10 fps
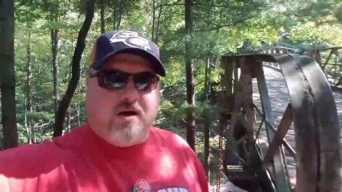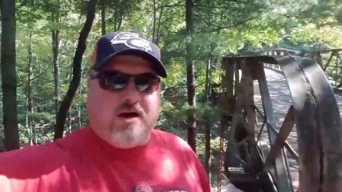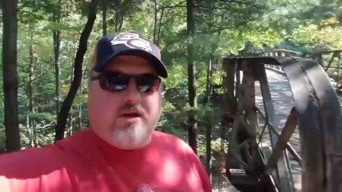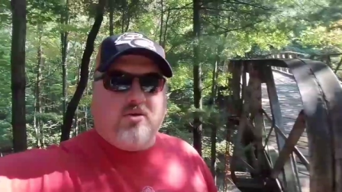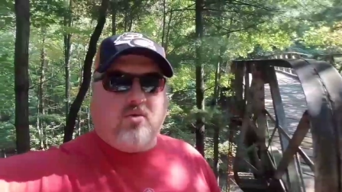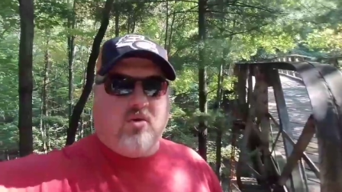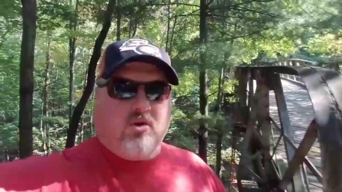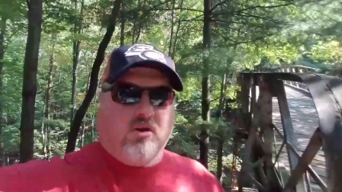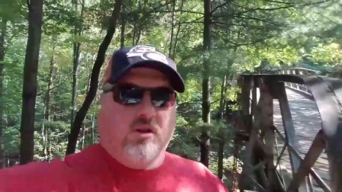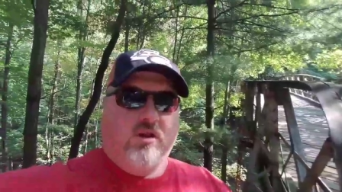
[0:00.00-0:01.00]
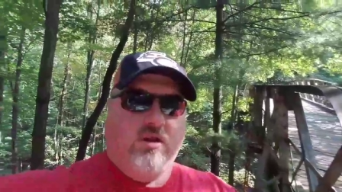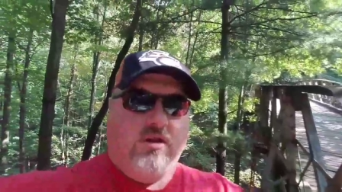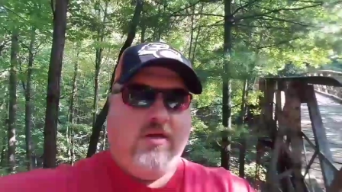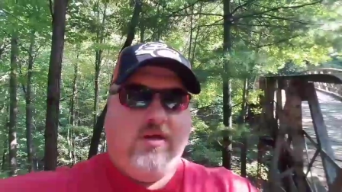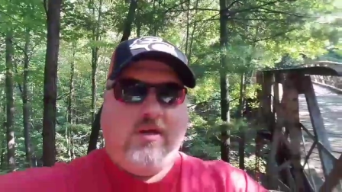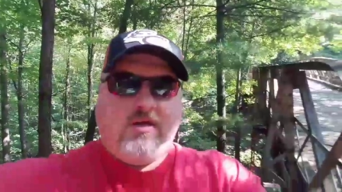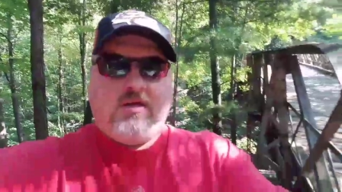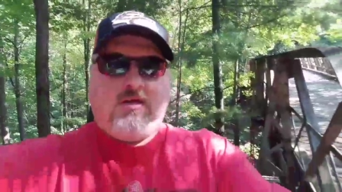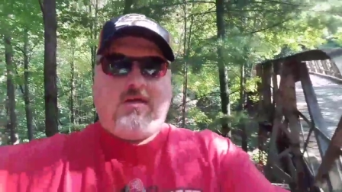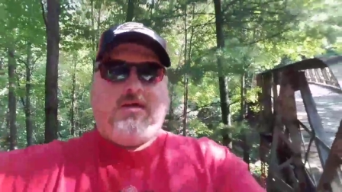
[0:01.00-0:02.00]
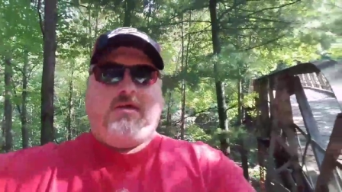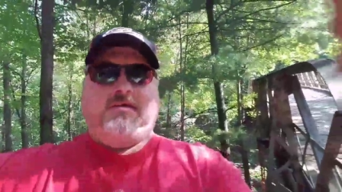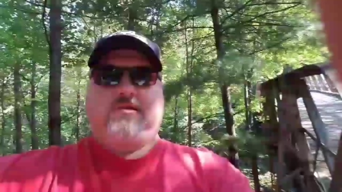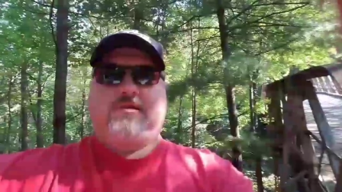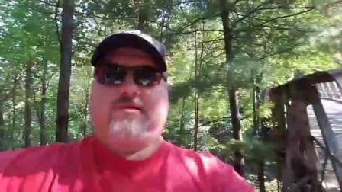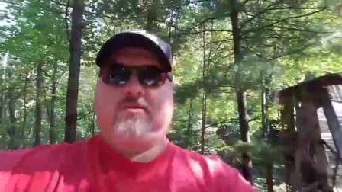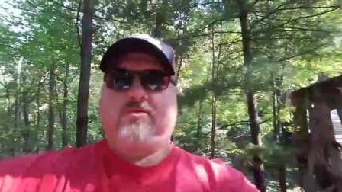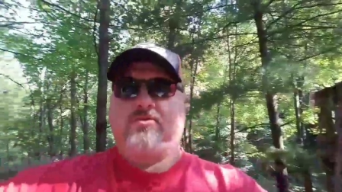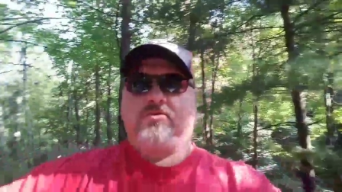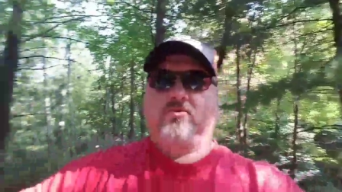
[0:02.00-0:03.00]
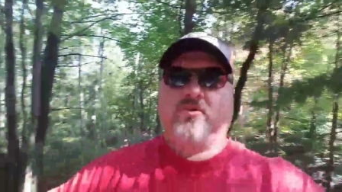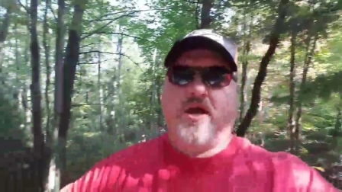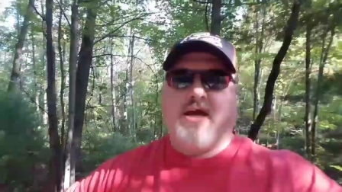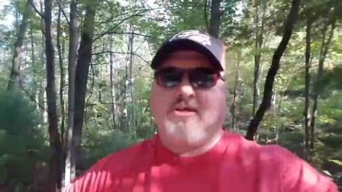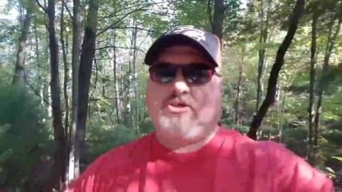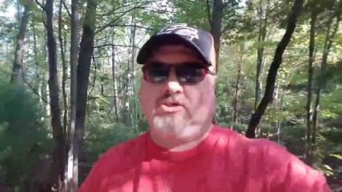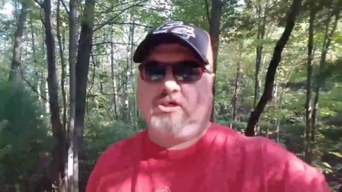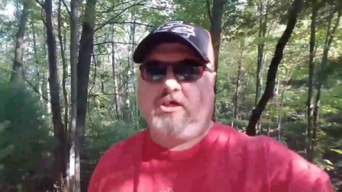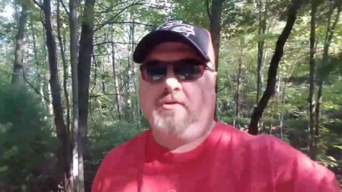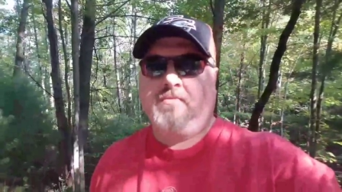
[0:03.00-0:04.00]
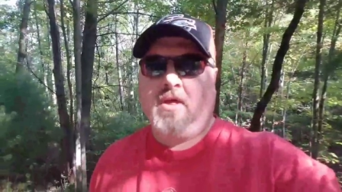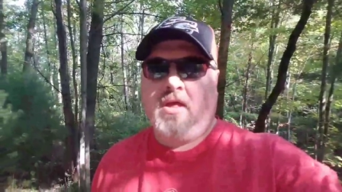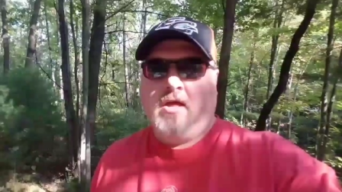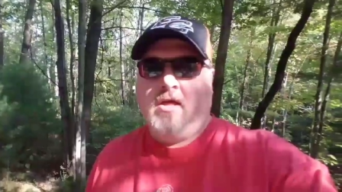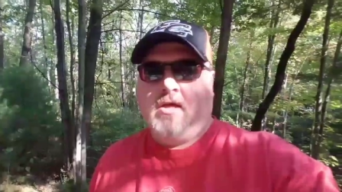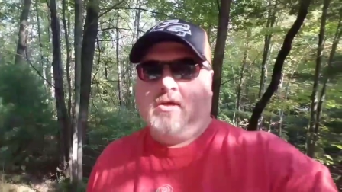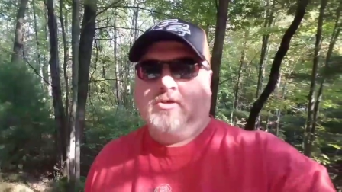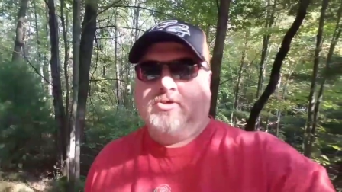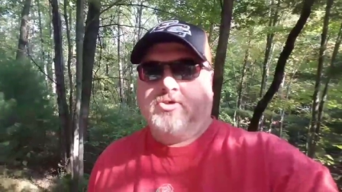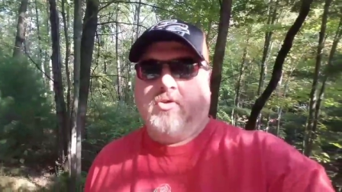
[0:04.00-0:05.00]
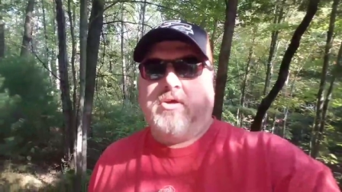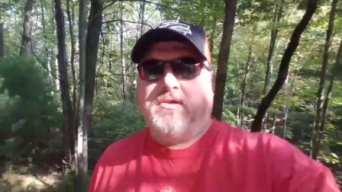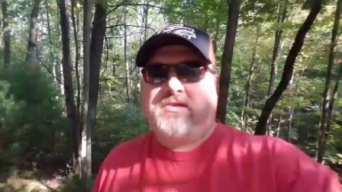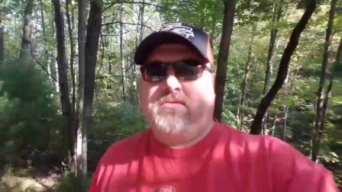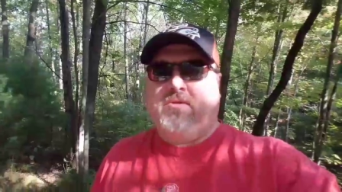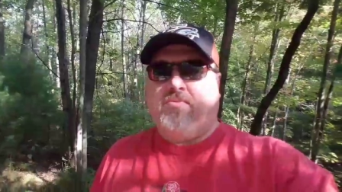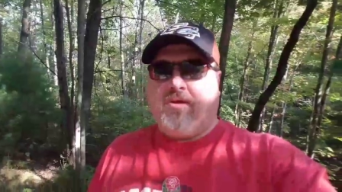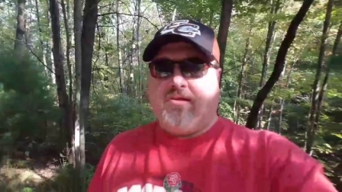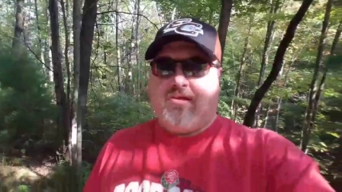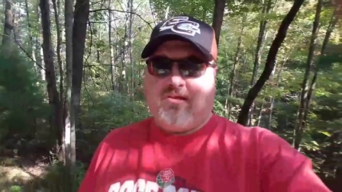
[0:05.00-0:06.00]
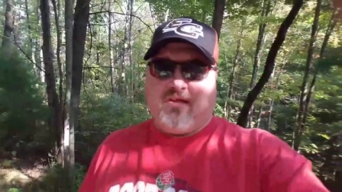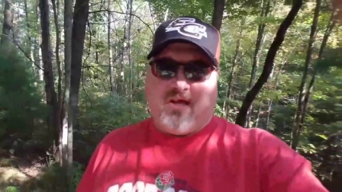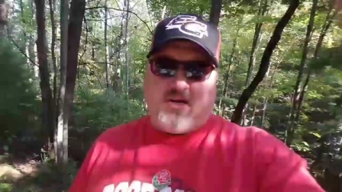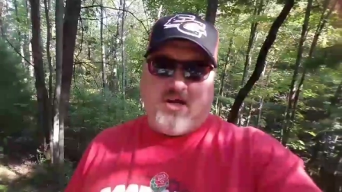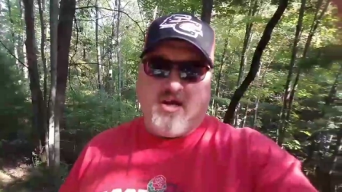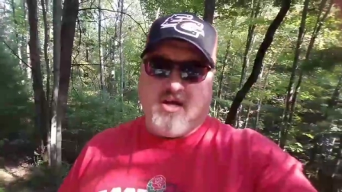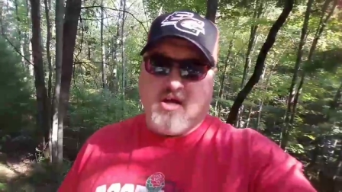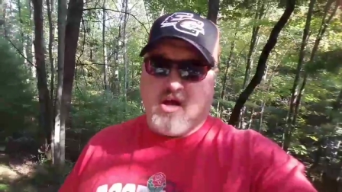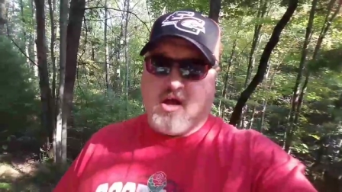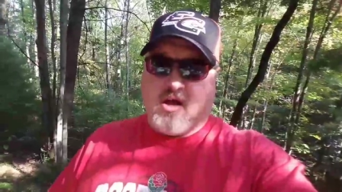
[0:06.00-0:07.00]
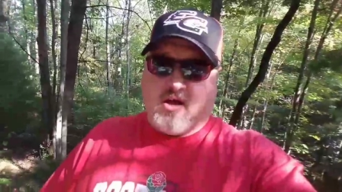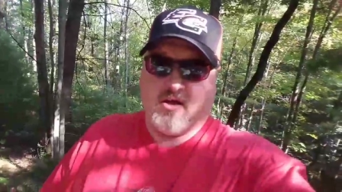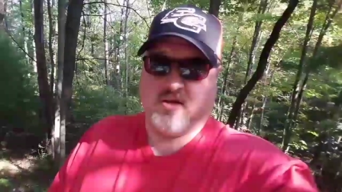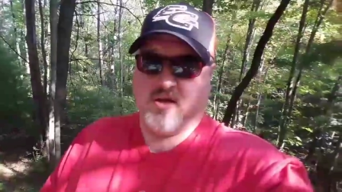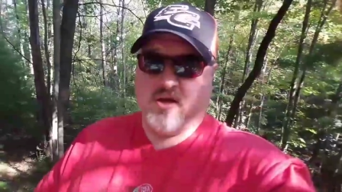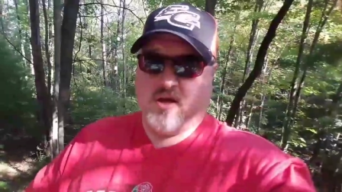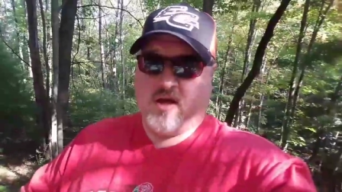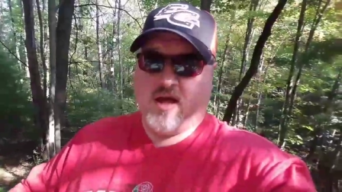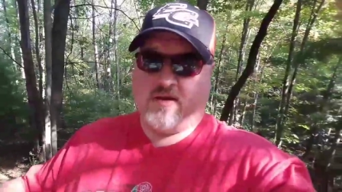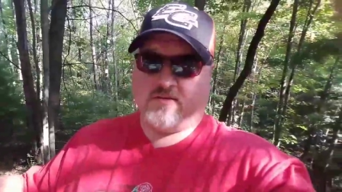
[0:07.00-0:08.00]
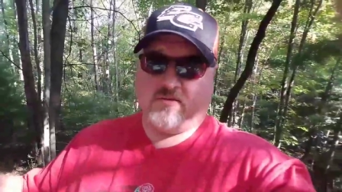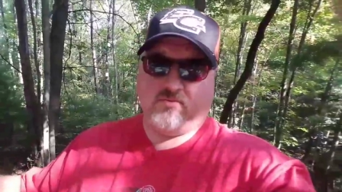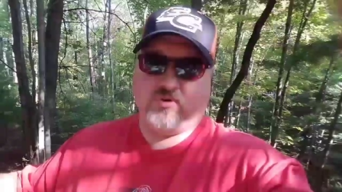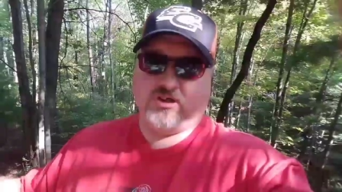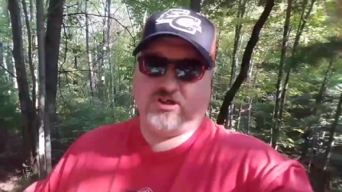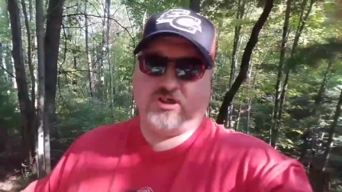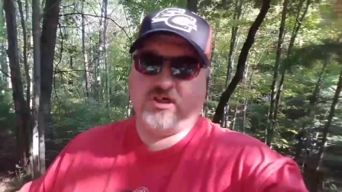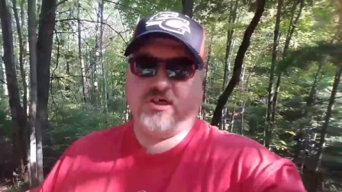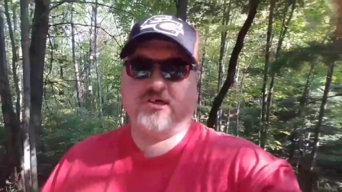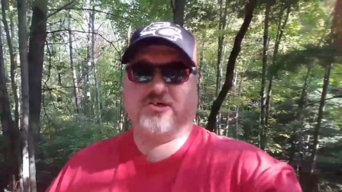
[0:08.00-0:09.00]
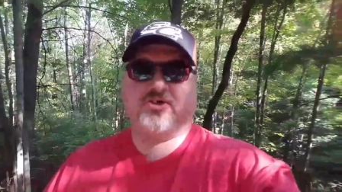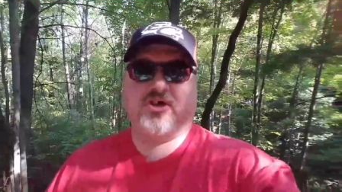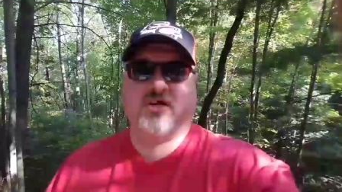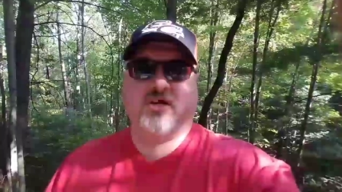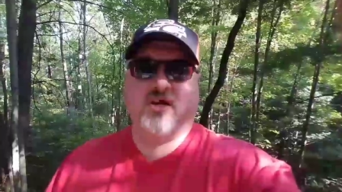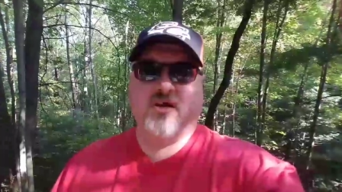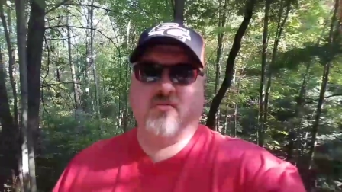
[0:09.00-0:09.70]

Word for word: my goal is to actually show you some of the places that uh, have some rich history